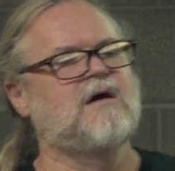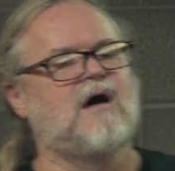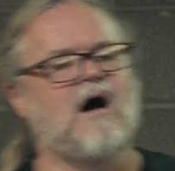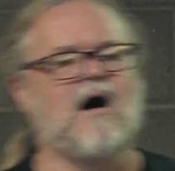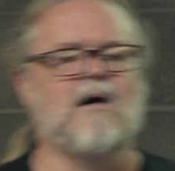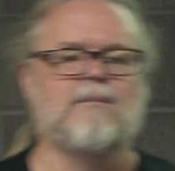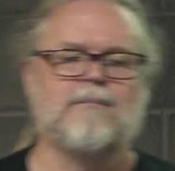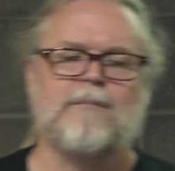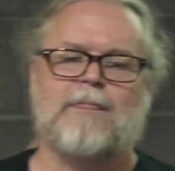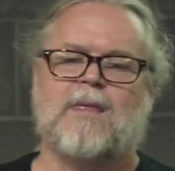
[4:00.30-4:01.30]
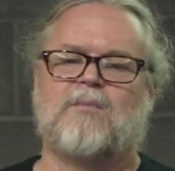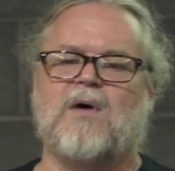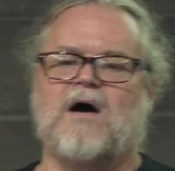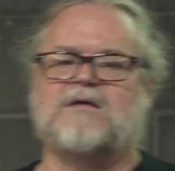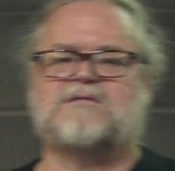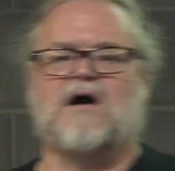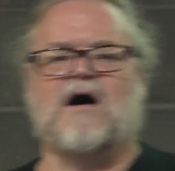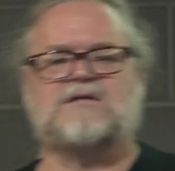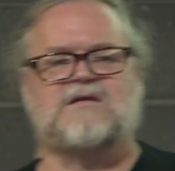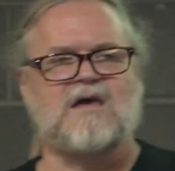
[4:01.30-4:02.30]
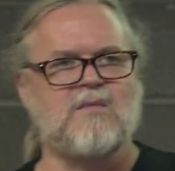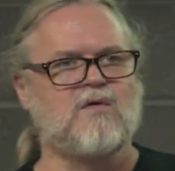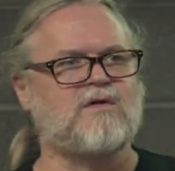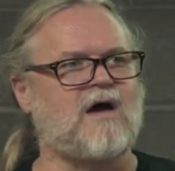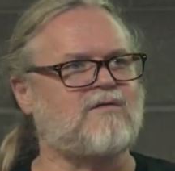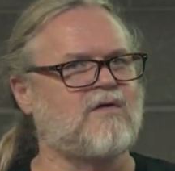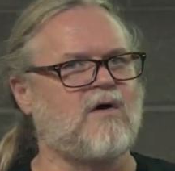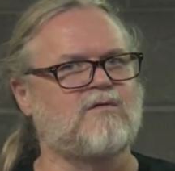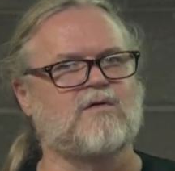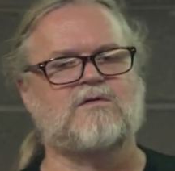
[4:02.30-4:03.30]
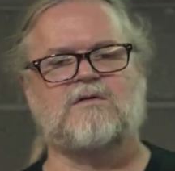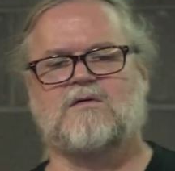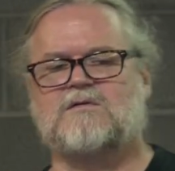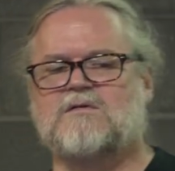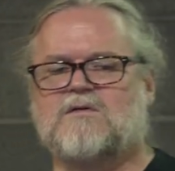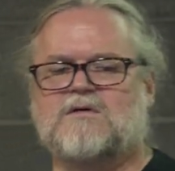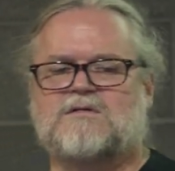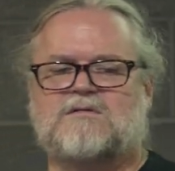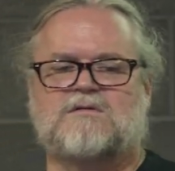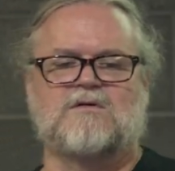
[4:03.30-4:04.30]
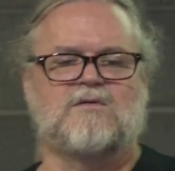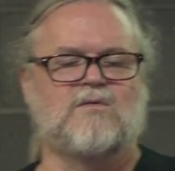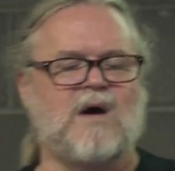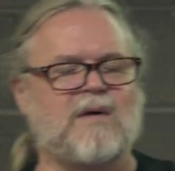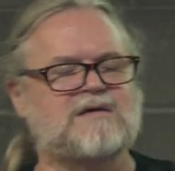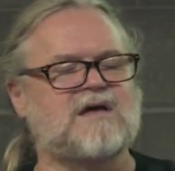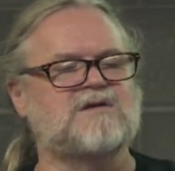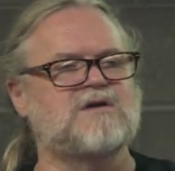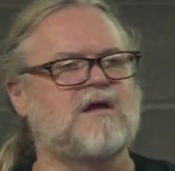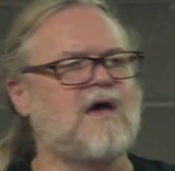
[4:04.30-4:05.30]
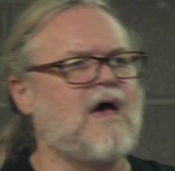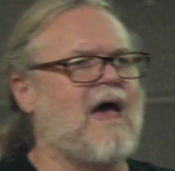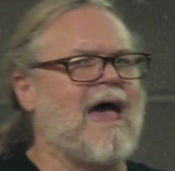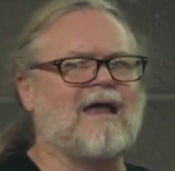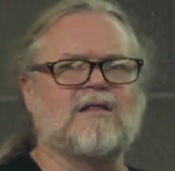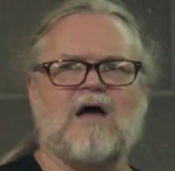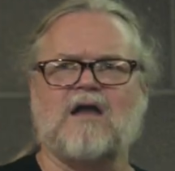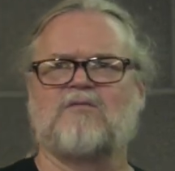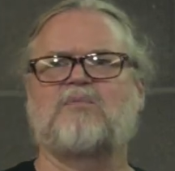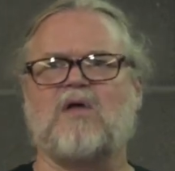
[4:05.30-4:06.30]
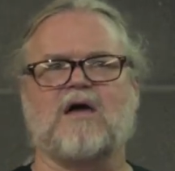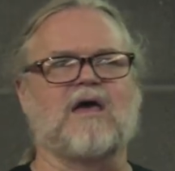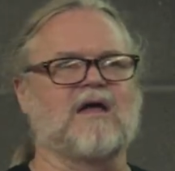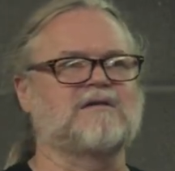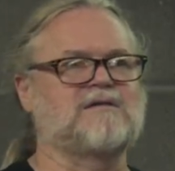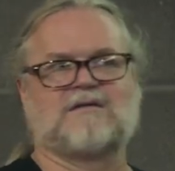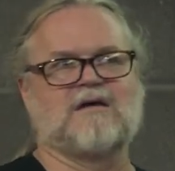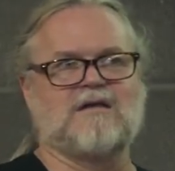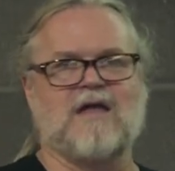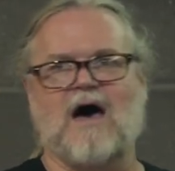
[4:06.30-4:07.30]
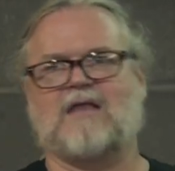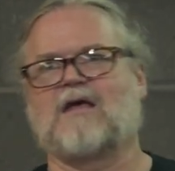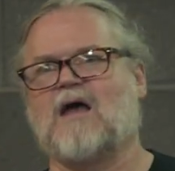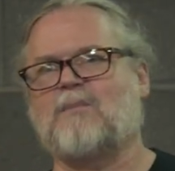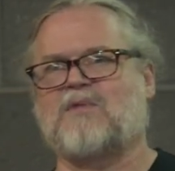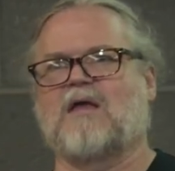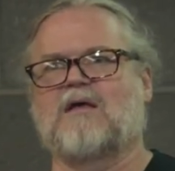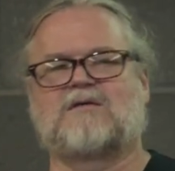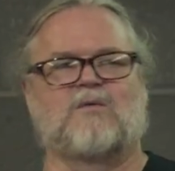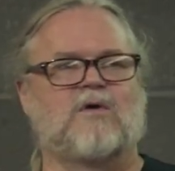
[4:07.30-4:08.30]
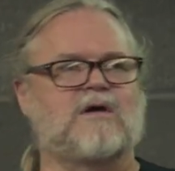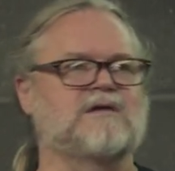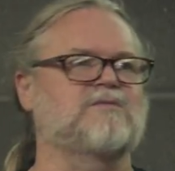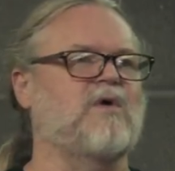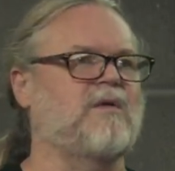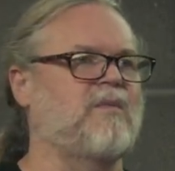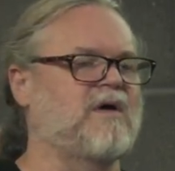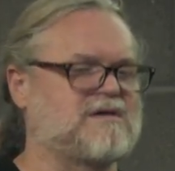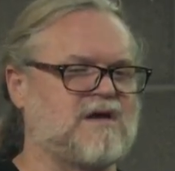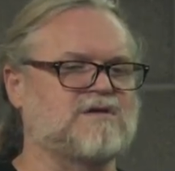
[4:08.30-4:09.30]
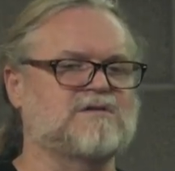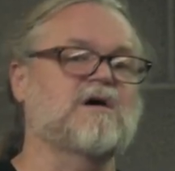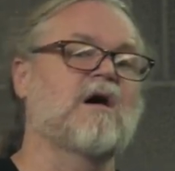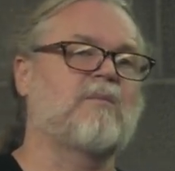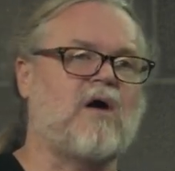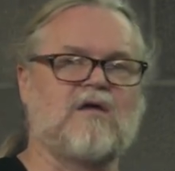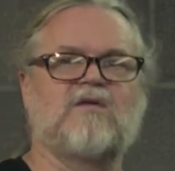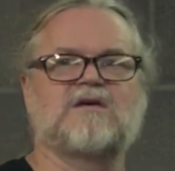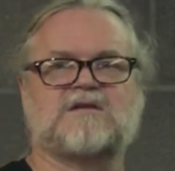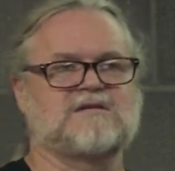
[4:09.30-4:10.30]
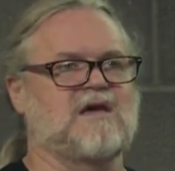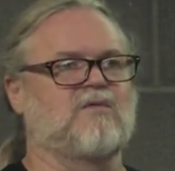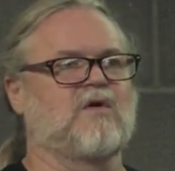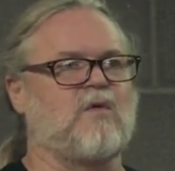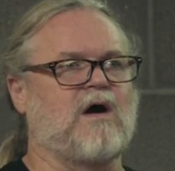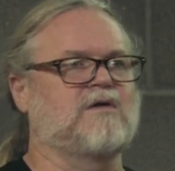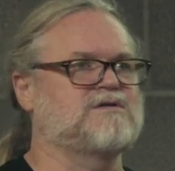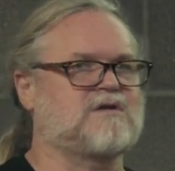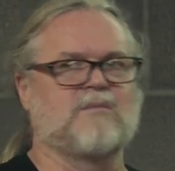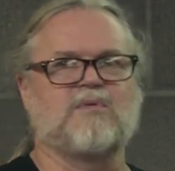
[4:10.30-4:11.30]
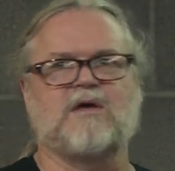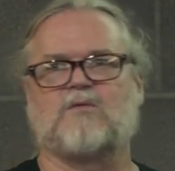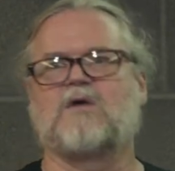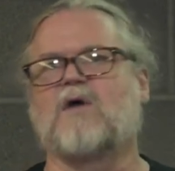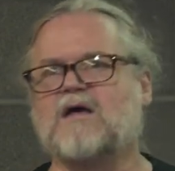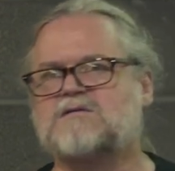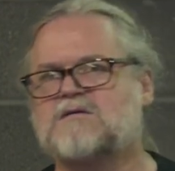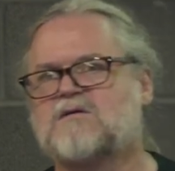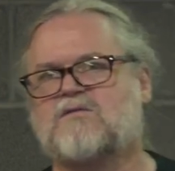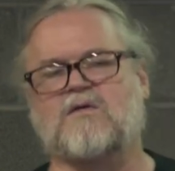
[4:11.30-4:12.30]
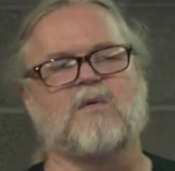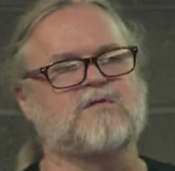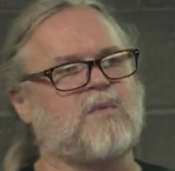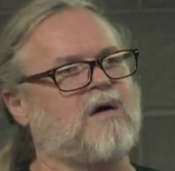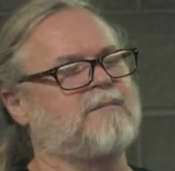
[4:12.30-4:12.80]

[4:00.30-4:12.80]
Um, but uh, so they moved after the, over to, to this to web extension, and a lot of plugins did not get updated to work as web extensions. Part of it is because they required just complete rewrites for the most part.